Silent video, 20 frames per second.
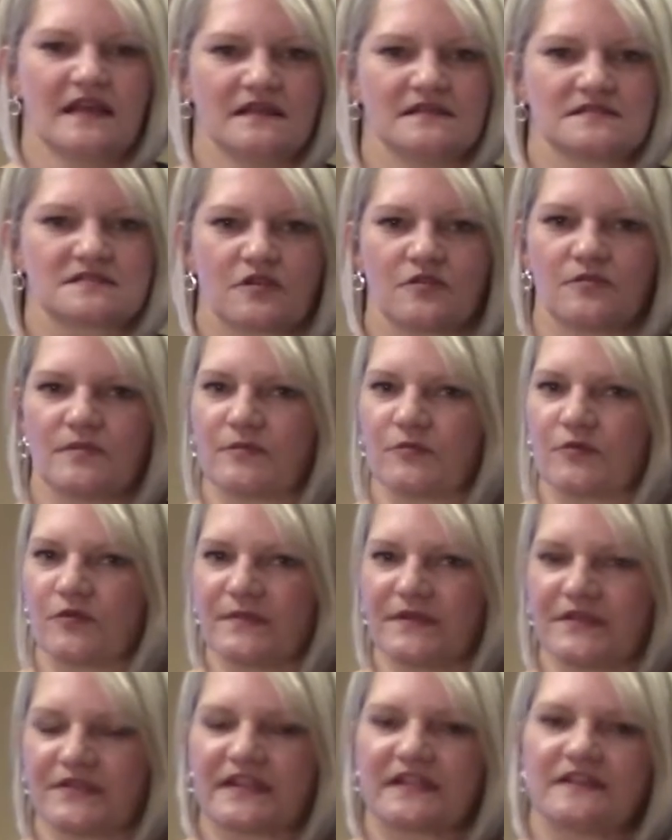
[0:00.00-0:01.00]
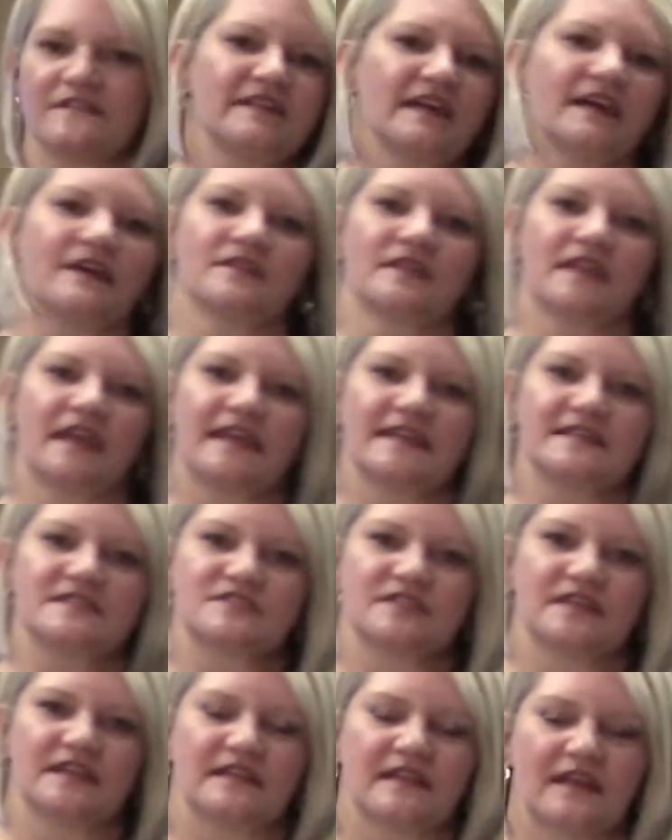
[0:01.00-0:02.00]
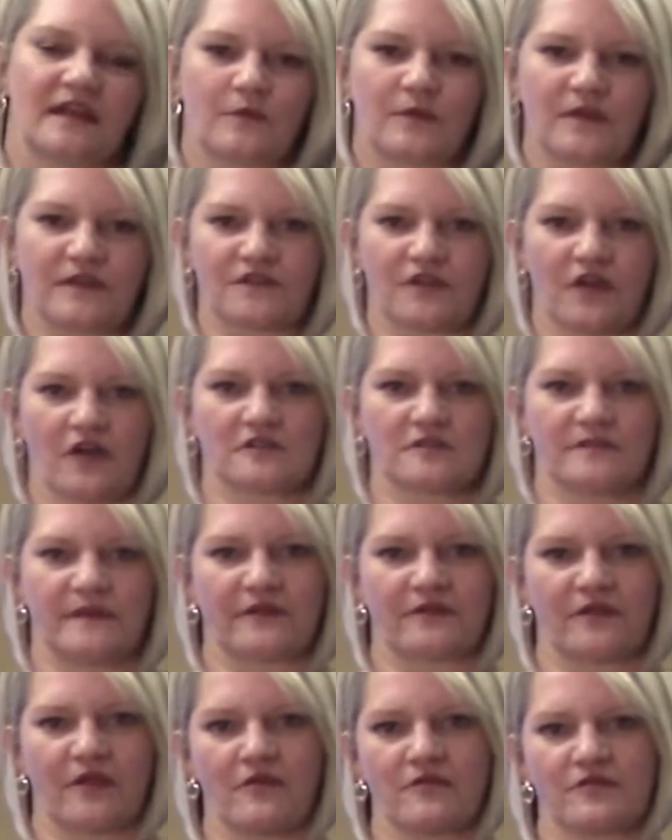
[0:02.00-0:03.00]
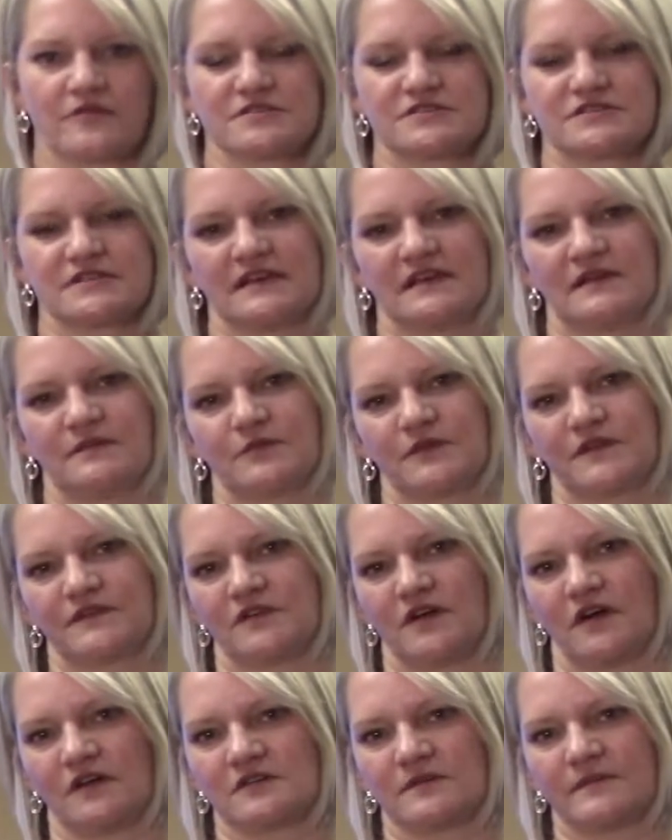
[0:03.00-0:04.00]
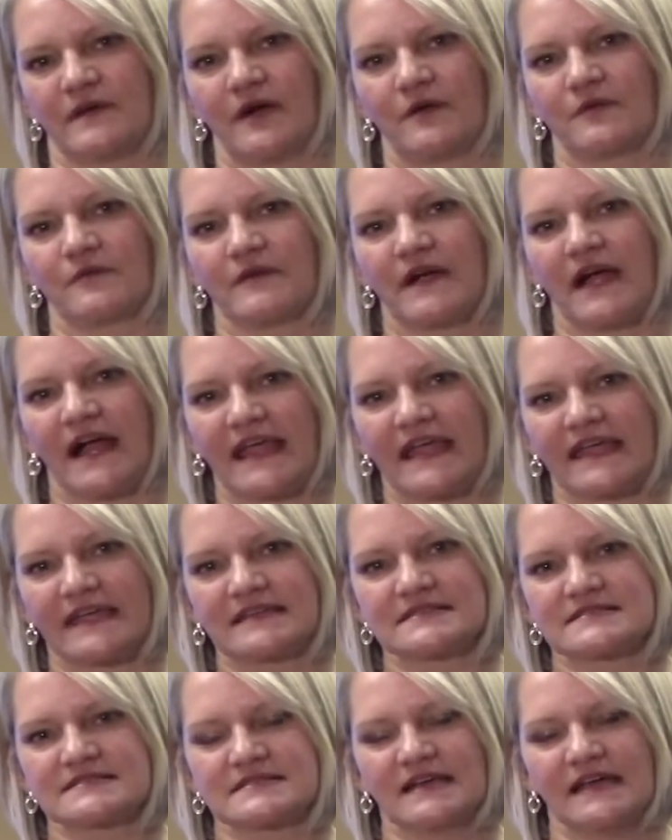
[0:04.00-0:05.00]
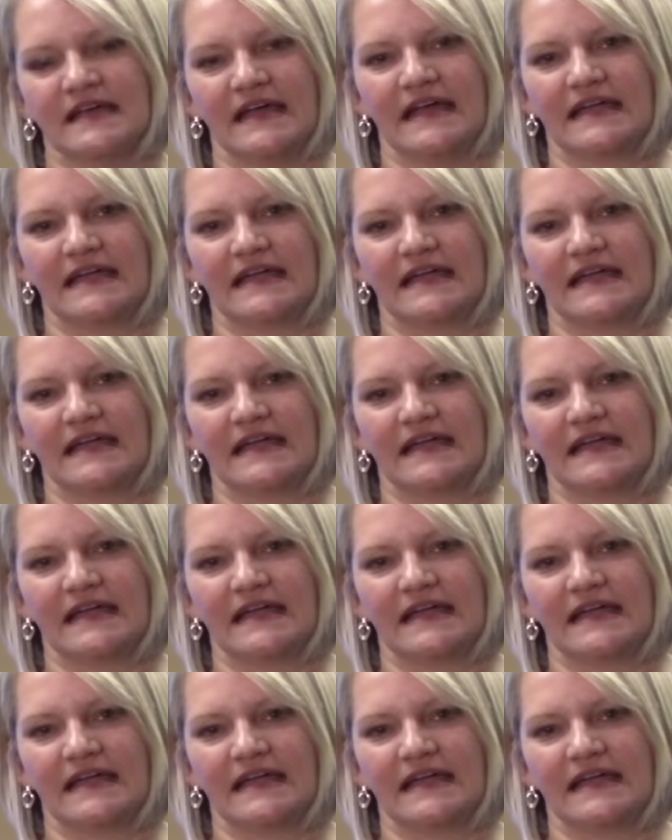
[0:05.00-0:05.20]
So remember, we're building a foundation. We've talked about ownership, we've talked about rights.